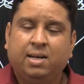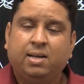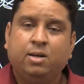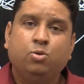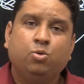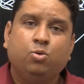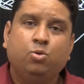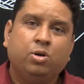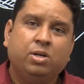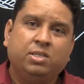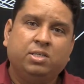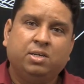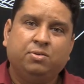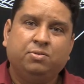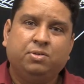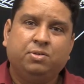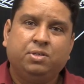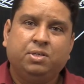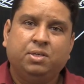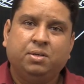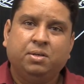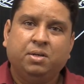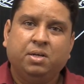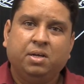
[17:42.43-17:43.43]
ore reserves.
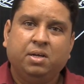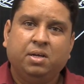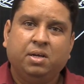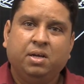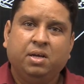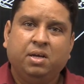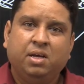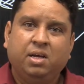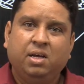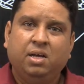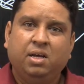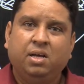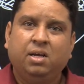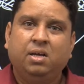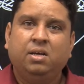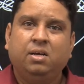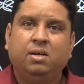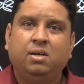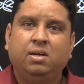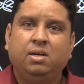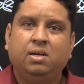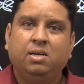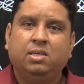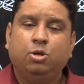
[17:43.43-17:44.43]

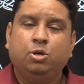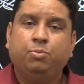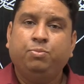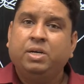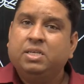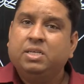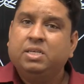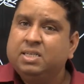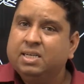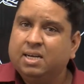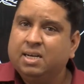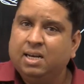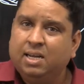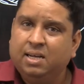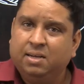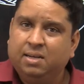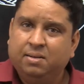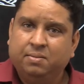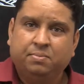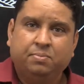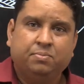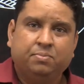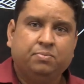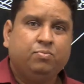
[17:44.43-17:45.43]
So
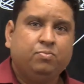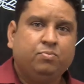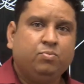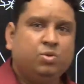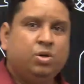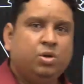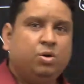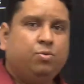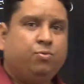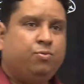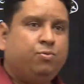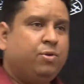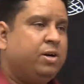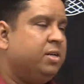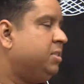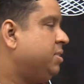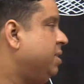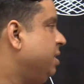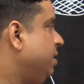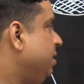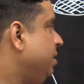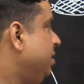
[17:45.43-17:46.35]
basically, first thing